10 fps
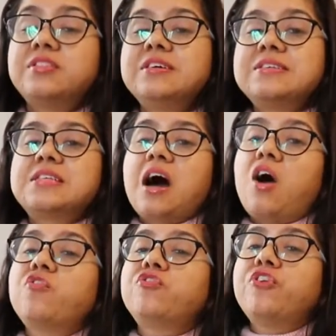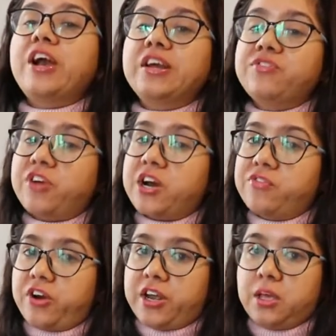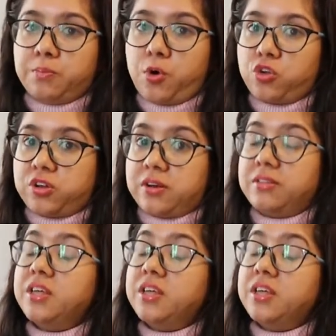These are very, very, very important.